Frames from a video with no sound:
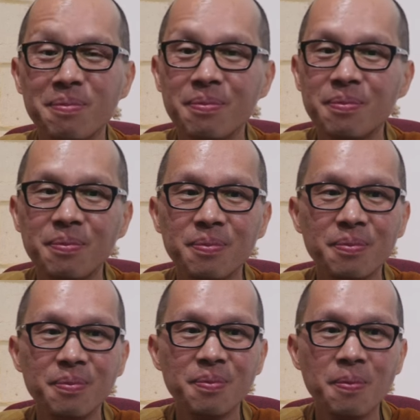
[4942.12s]
Eddie,
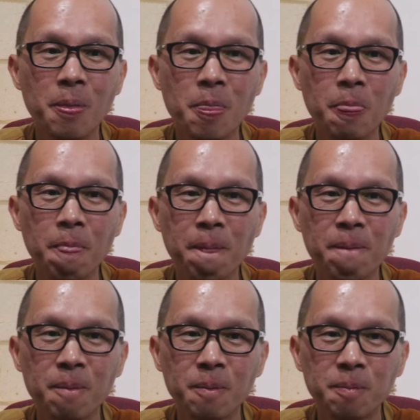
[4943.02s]
would you like
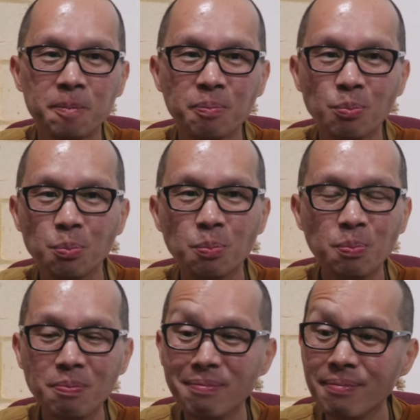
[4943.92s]
to unmute and go
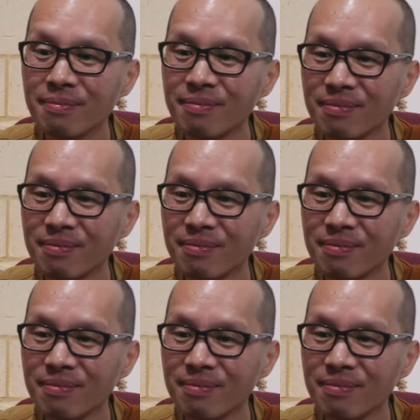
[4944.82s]
ahead?